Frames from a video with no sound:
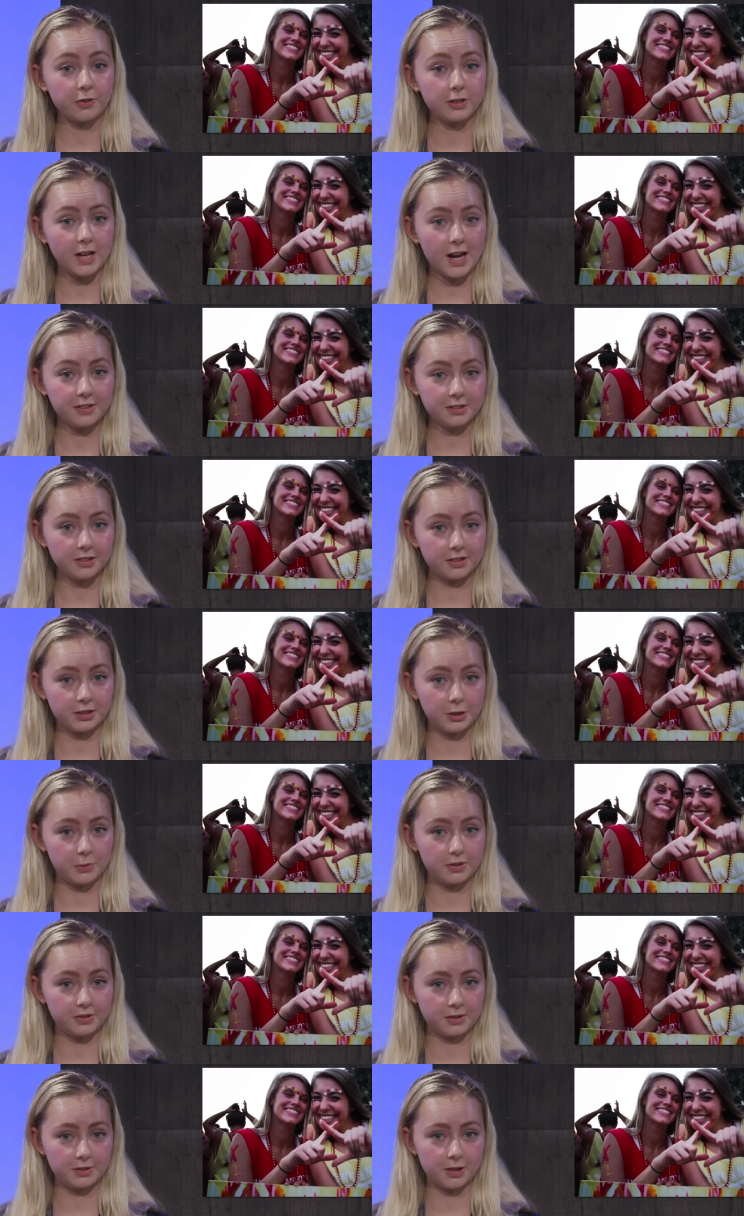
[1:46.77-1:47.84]
Speaker 1: classes at
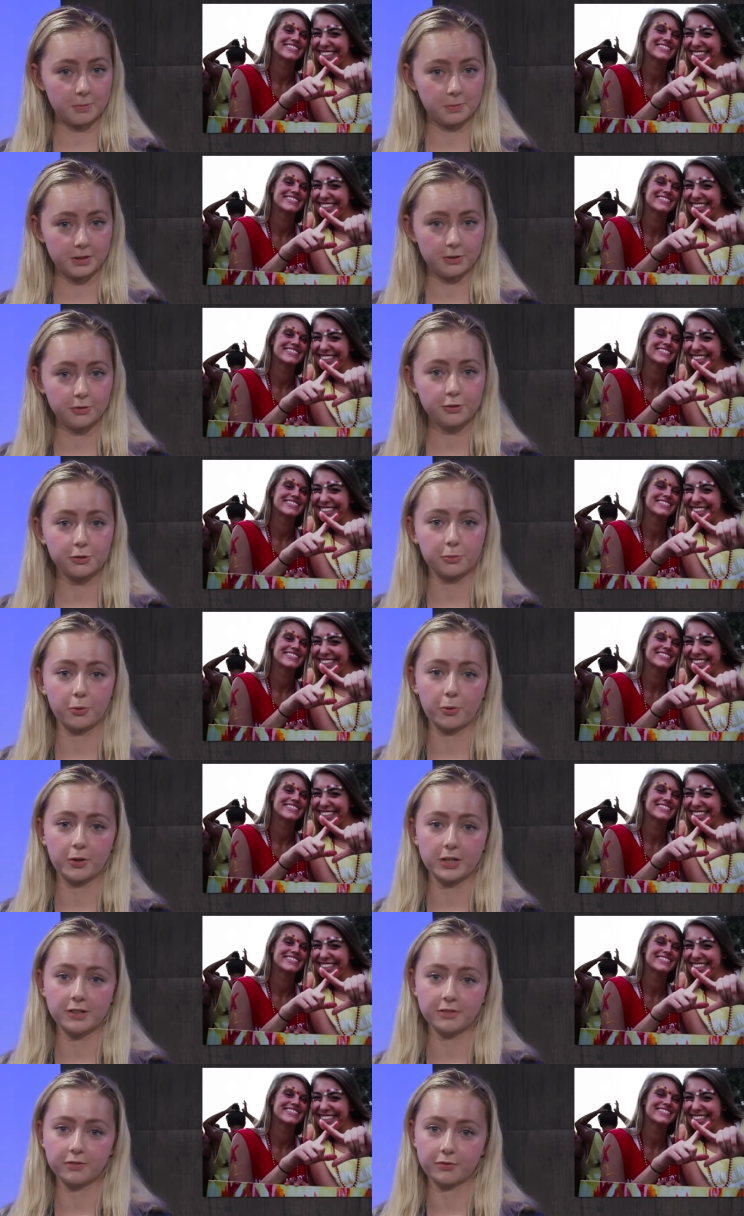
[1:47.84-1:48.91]
UNCW,
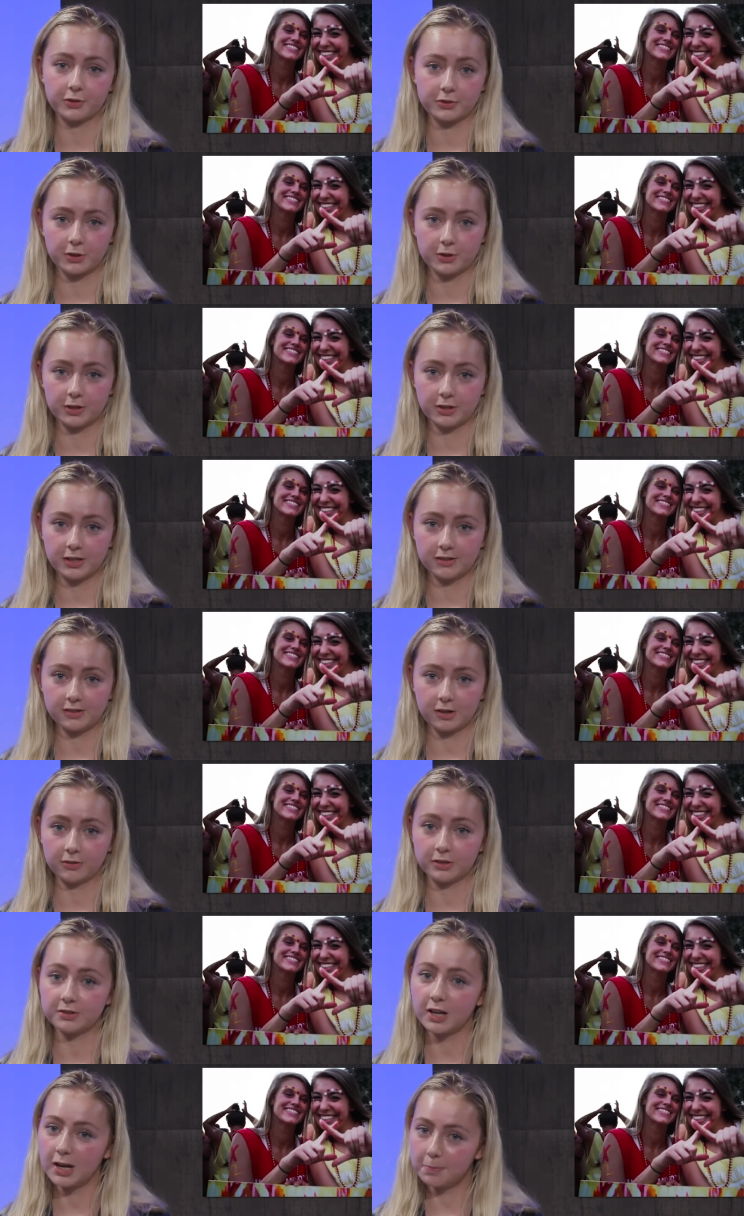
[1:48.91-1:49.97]
sororities and fraternities
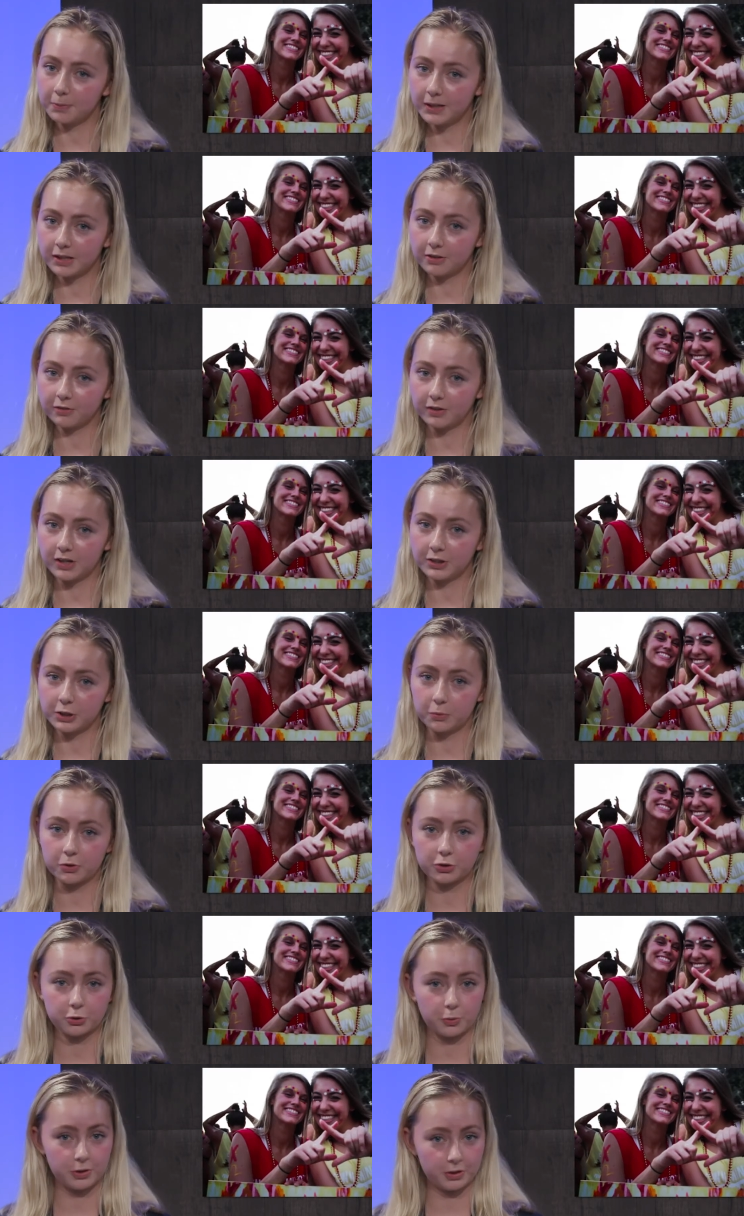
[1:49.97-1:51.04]
held a tabling event you
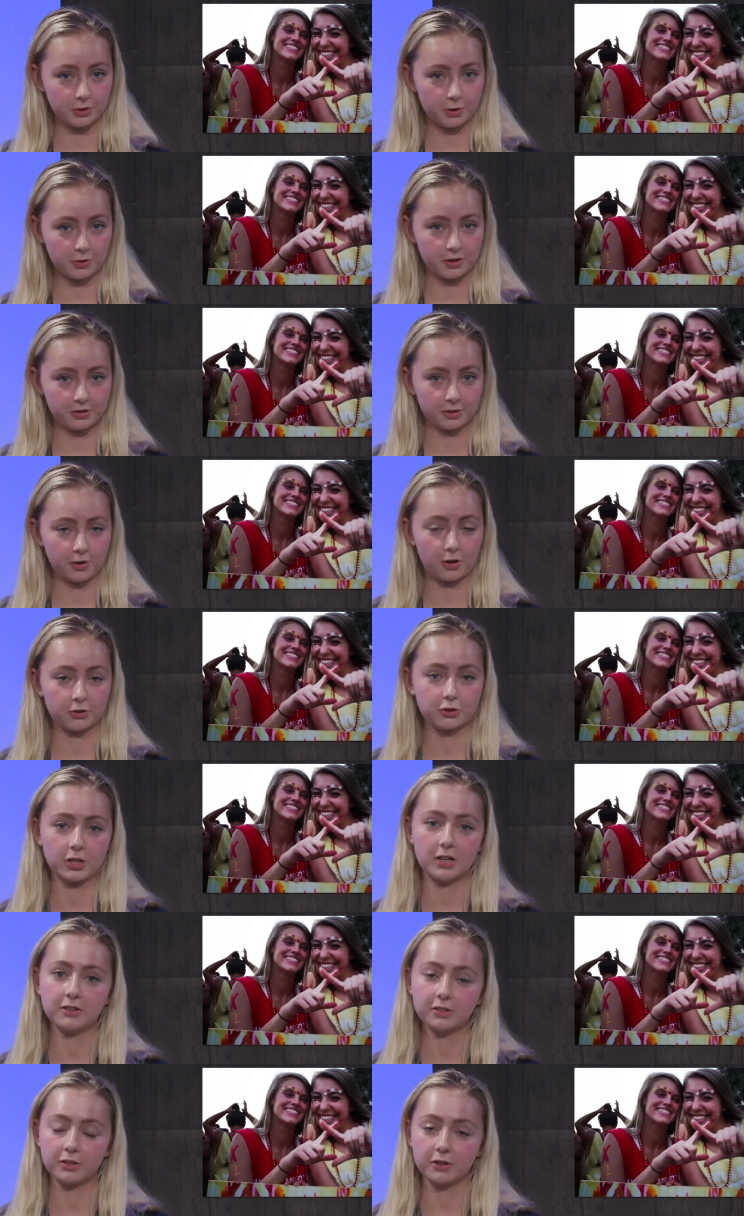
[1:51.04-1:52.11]
were sure to notice along
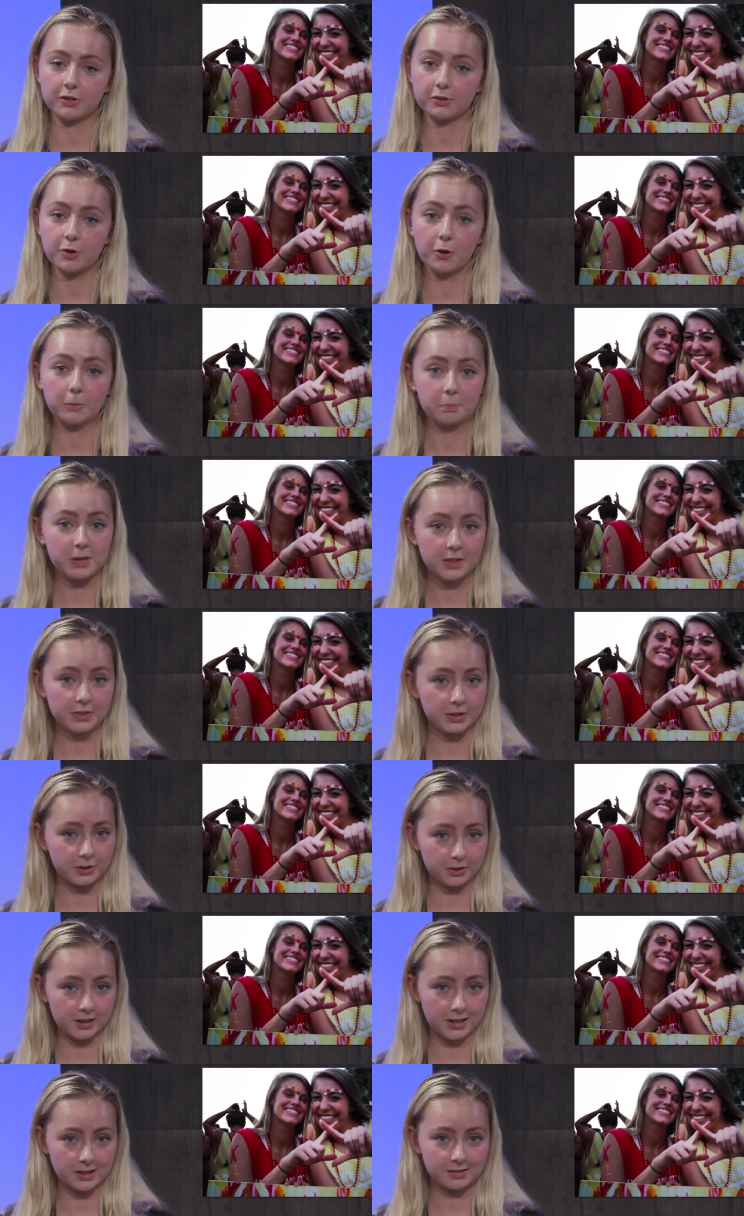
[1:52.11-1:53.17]
Chancellor's called Meet the
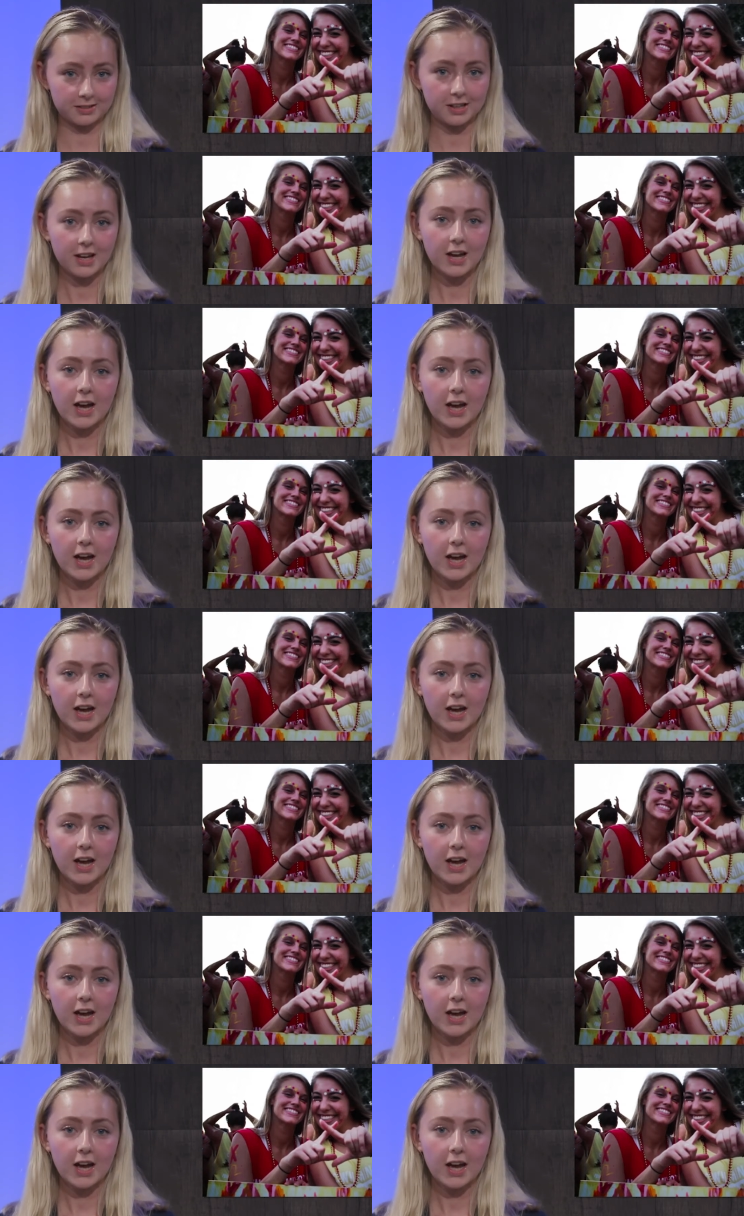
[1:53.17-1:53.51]
Greeks.